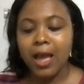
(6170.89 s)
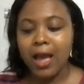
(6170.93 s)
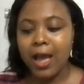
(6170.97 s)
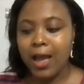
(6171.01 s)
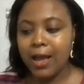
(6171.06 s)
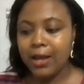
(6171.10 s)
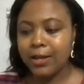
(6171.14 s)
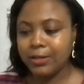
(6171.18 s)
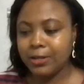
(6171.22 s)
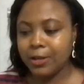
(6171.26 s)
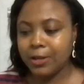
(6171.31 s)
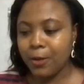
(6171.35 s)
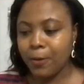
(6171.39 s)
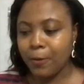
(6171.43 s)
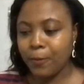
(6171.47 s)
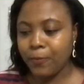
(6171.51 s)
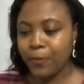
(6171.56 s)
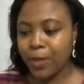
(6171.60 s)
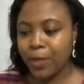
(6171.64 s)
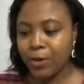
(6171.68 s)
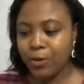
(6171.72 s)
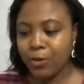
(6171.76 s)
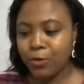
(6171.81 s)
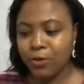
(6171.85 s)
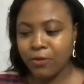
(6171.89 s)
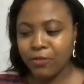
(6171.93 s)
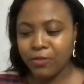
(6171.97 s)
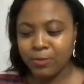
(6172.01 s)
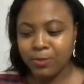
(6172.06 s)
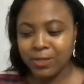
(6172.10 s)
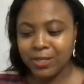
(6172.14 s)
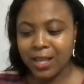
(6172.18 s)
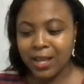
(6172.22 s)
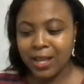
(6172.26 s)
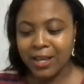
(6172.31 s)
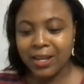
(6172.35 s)
And um, I don't know if
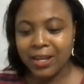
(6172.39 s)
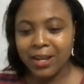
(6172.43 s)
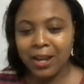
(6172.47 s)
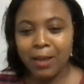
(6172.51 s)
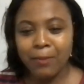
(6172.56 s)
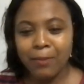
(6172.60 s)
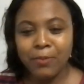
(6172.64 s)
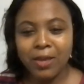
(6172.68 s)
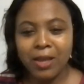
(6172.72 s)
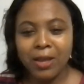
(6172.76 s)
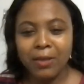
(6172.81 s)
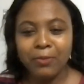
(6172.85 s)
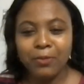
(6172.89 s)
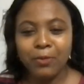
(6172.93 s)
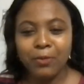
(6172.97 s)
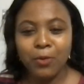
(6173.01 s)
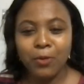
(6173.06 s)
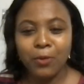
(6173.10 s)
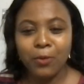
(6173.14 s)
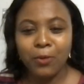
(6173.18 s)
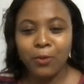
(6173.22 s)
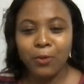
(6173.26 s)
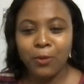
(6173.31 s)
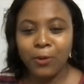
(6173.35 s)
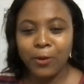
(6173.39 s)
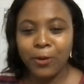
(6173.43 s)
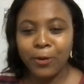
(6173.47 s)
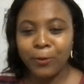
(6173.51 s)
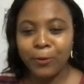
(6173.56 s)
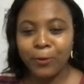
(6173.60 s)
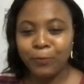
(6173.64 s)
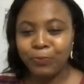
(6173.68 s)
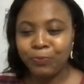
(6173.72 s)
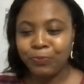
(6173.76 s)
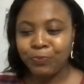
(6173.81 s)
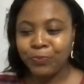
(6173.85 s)
it's Mr. Akinlami and or, or